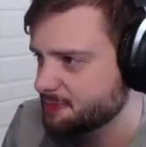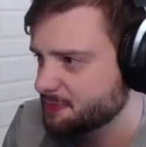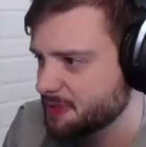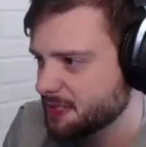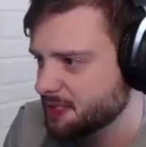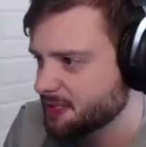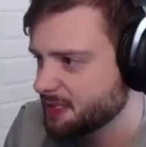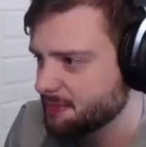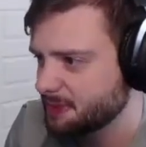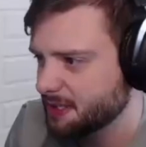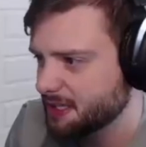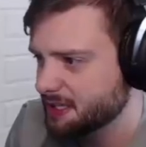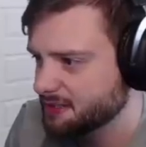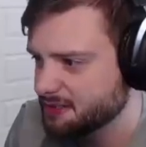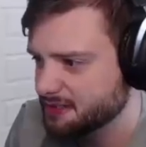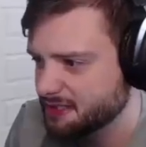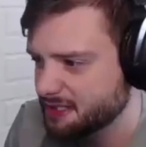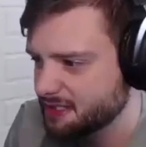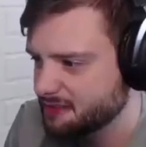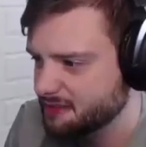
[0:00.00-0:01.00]
purely because
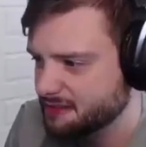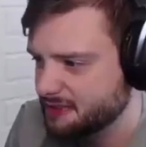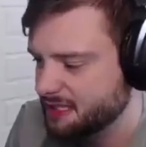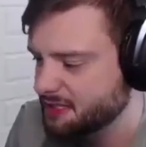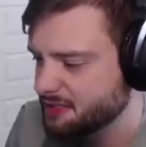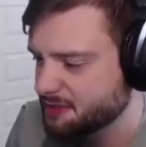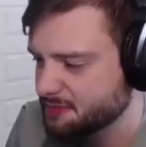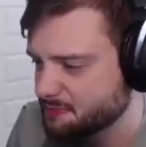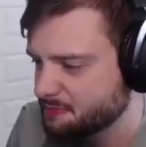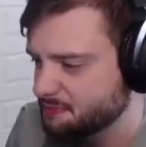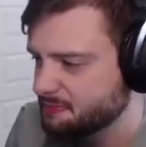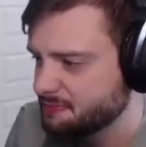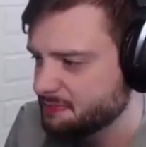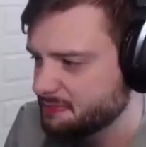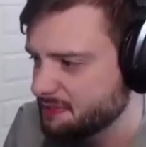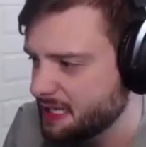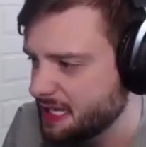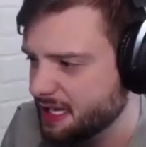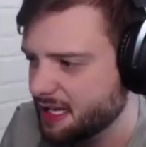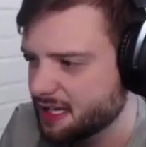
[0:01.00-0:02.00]

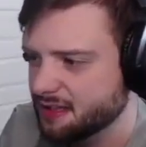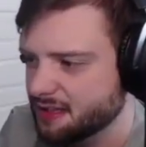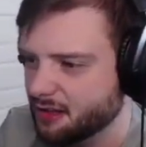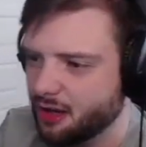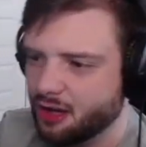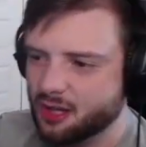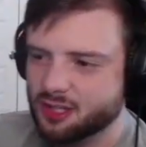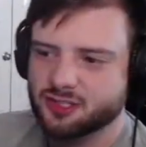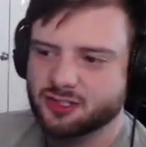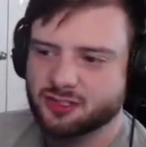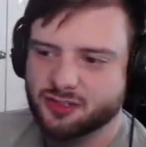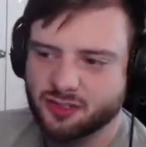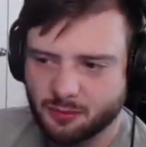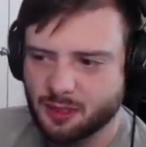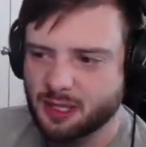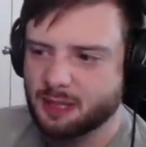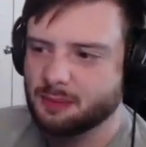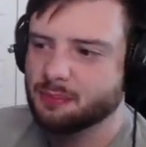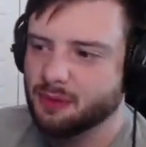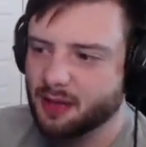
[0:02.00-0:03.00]
he can launch so
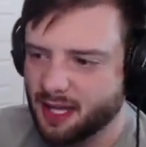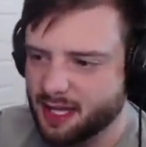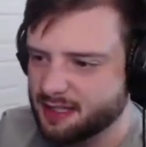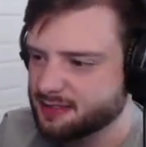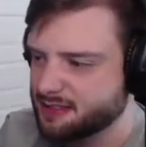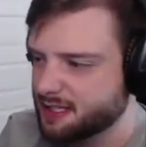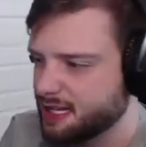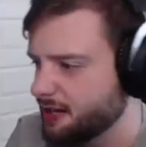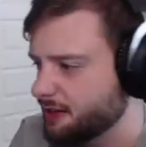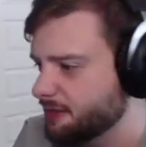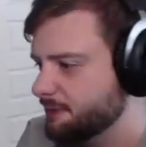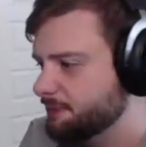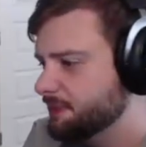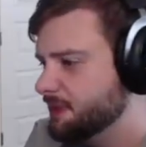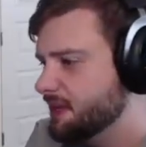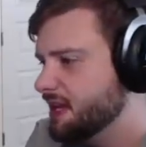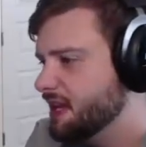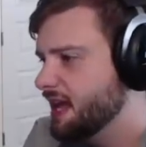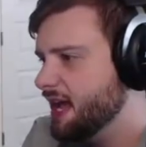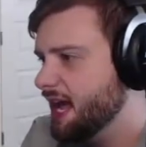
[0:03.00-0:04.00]
many planes out.
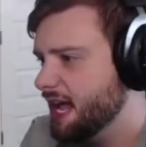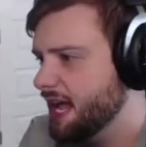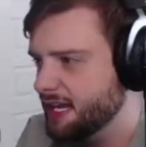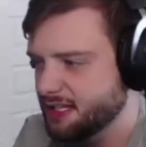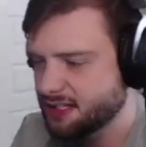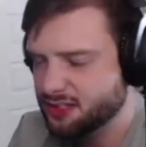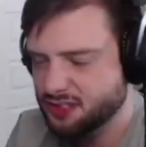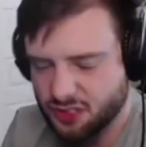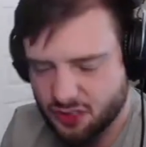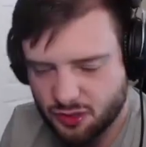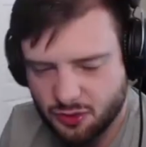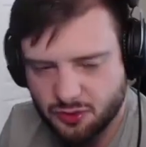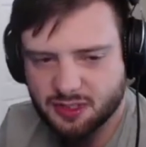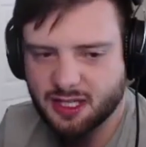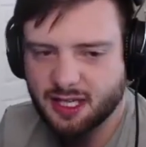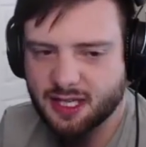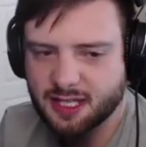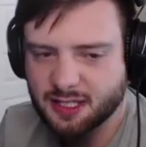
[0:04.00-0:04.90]
And he's using his